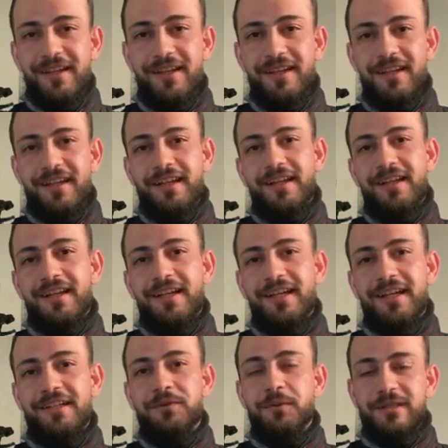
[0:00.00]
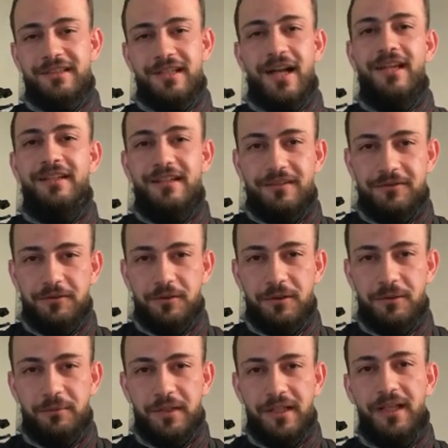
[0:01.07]
It was ideal for
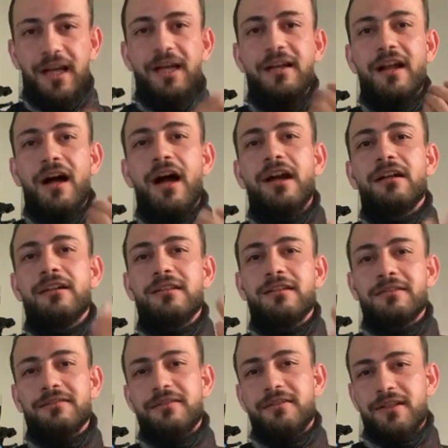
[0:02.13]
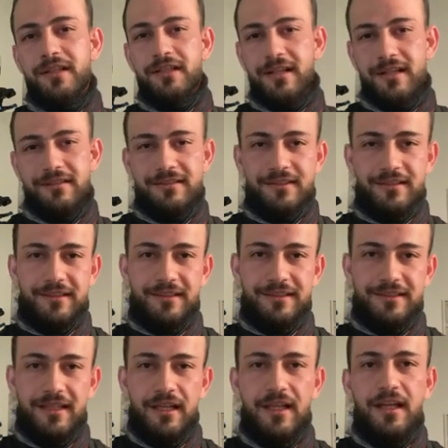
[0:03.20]
me, and I loved their
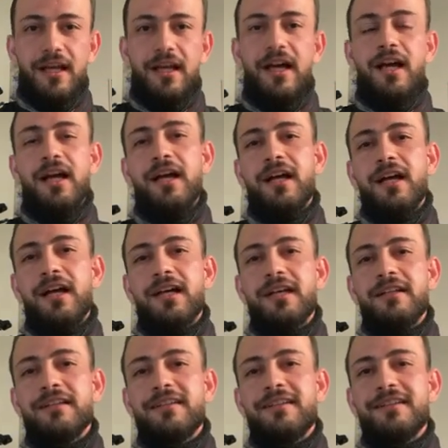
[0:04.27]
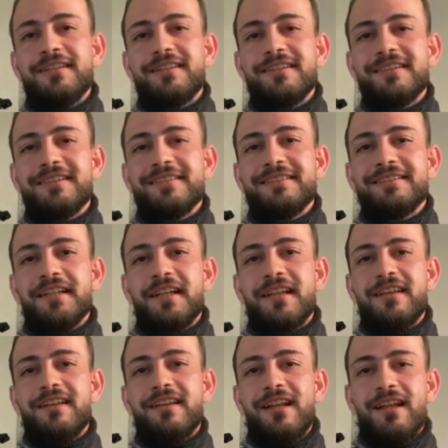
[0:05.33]
answers. And
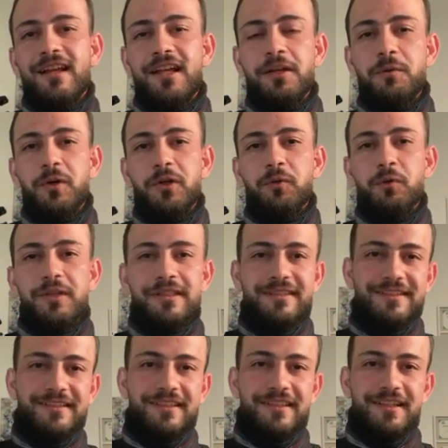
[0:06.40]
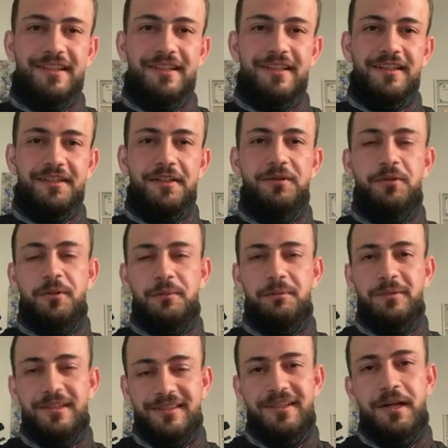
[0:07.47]
the lucky one was Dr.
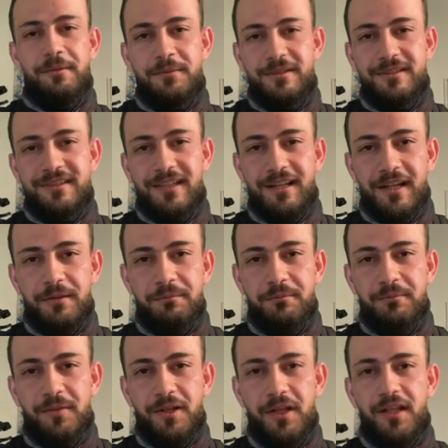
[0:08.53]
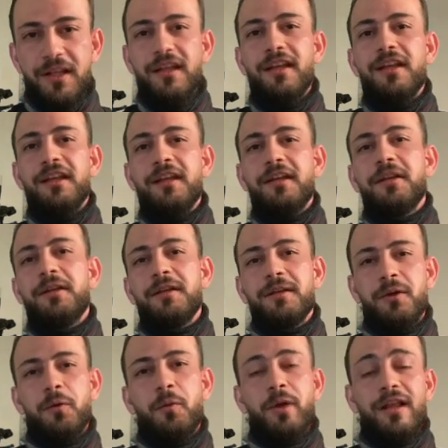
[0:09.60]
Bülent Abdussalam. He
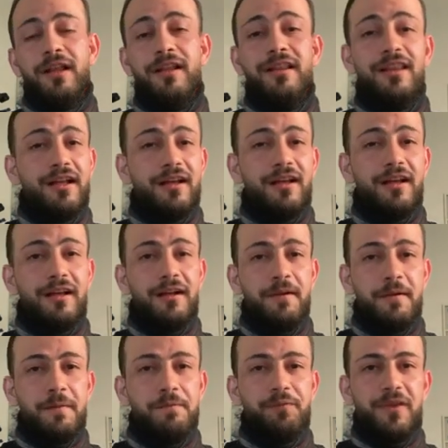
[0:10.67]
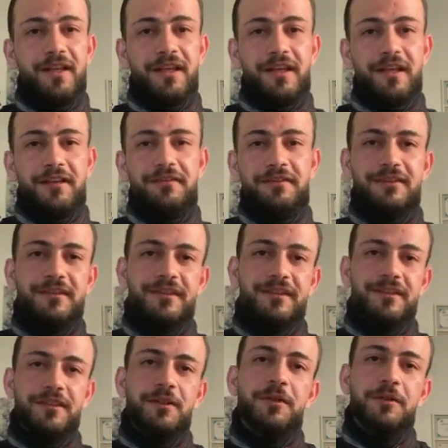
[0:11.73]
won the gift
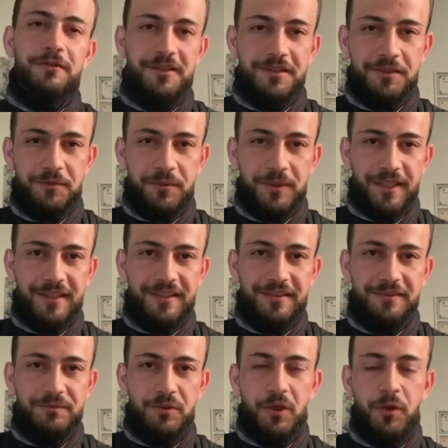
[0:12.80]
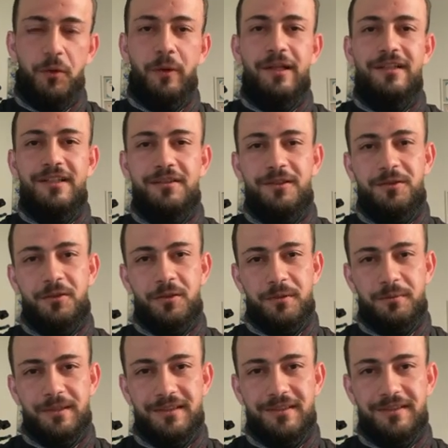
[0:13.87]
of this week. Well done, Dr.
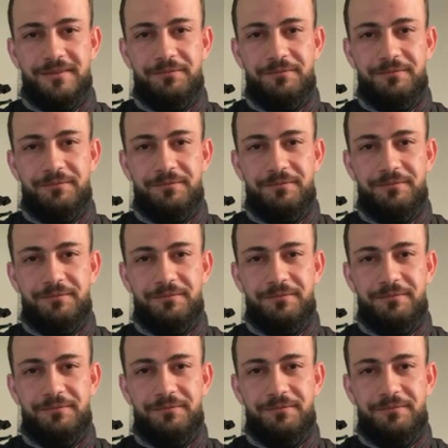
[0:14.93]
Bülent.